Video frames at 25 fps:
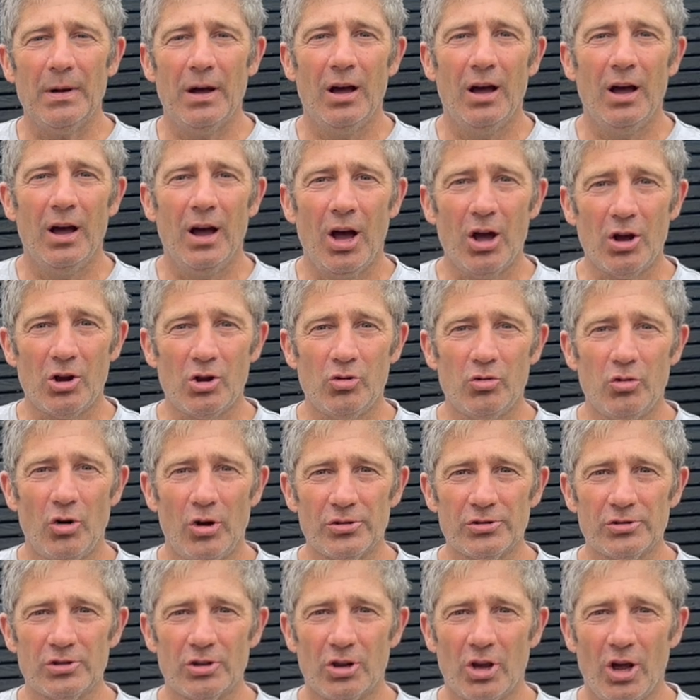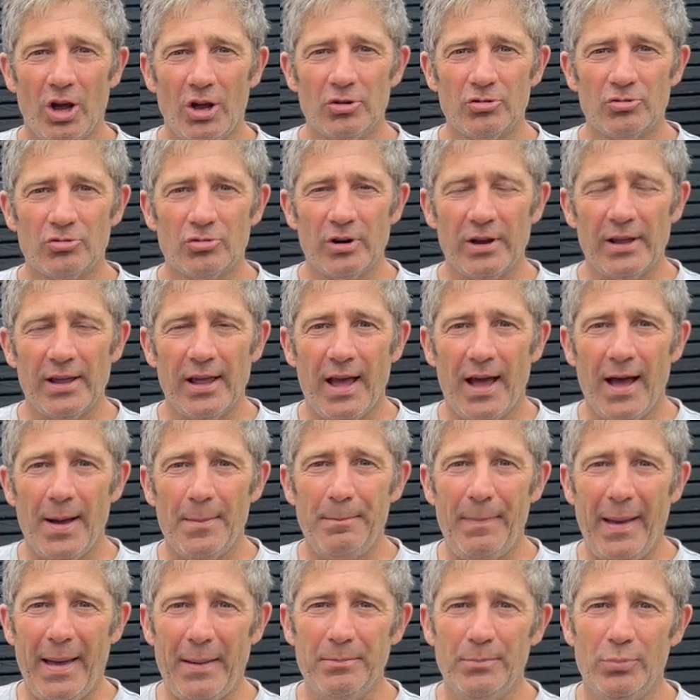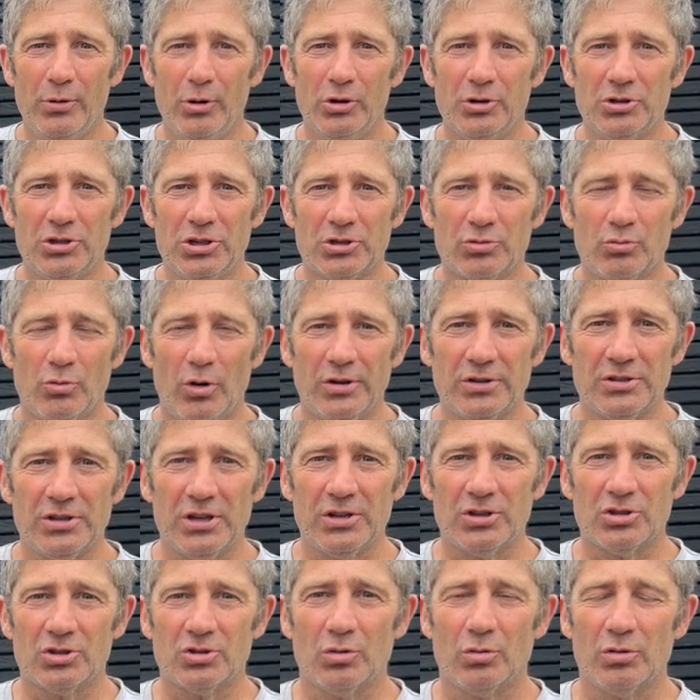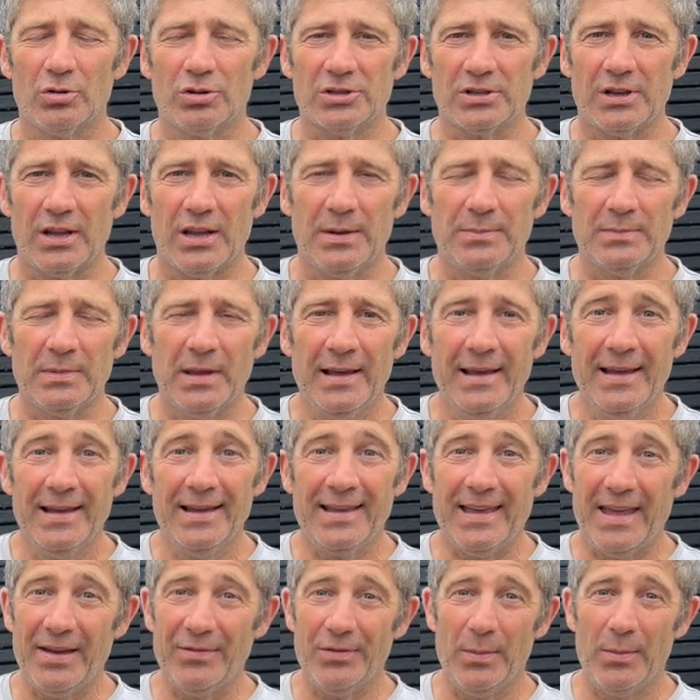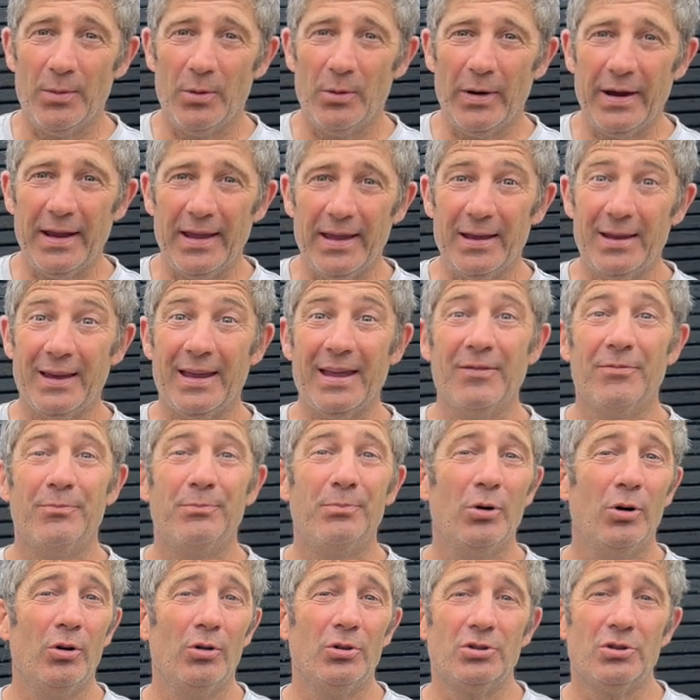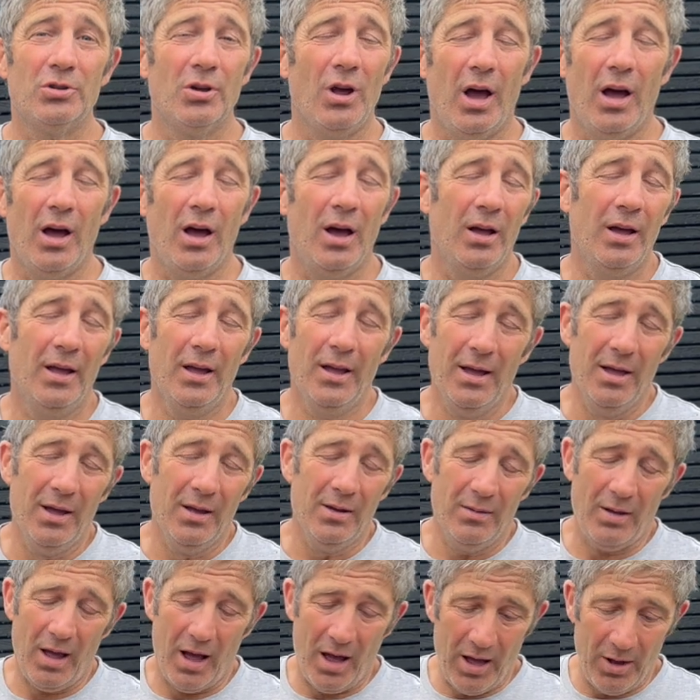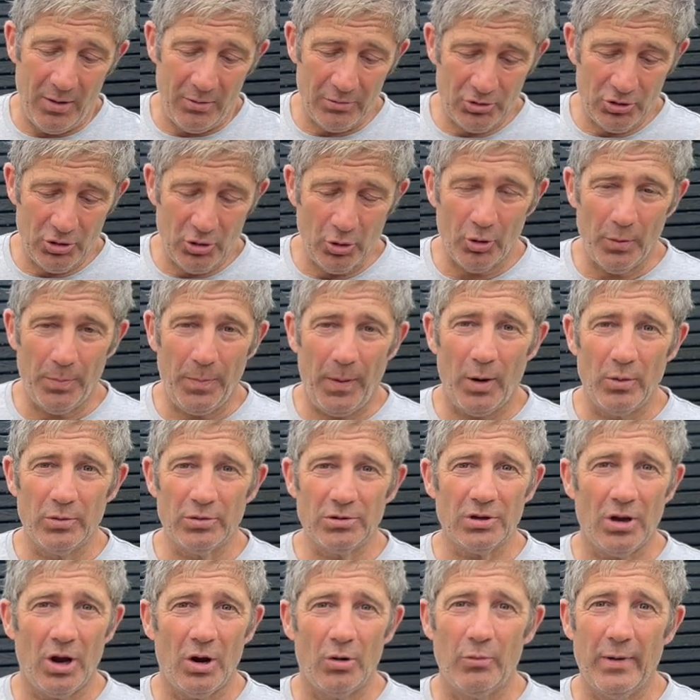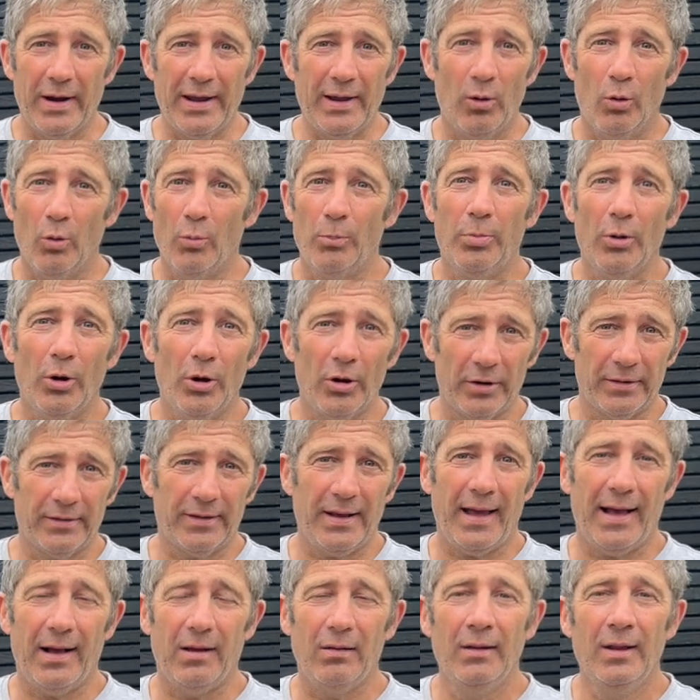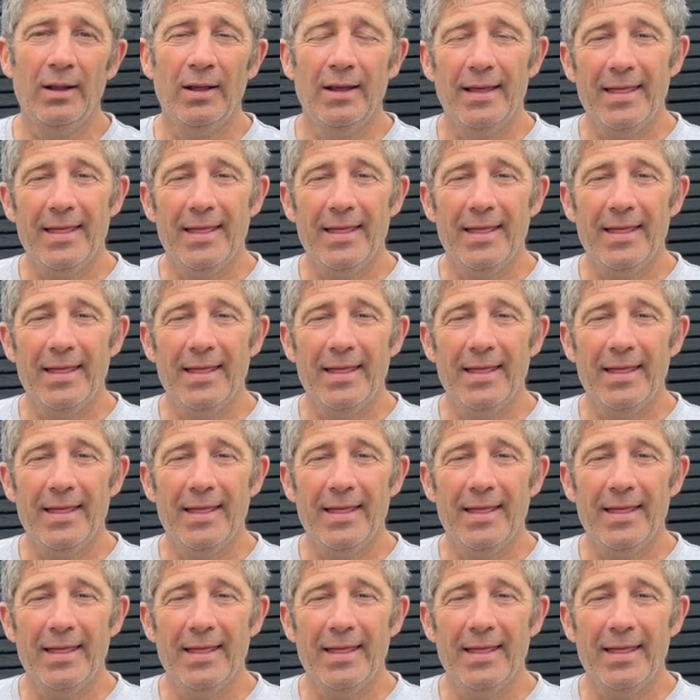uh, across the country. Uh, ben Burgess runs the installer scheme. Give him a ring. Give uh, uh DuraPost a ring or Birkdale.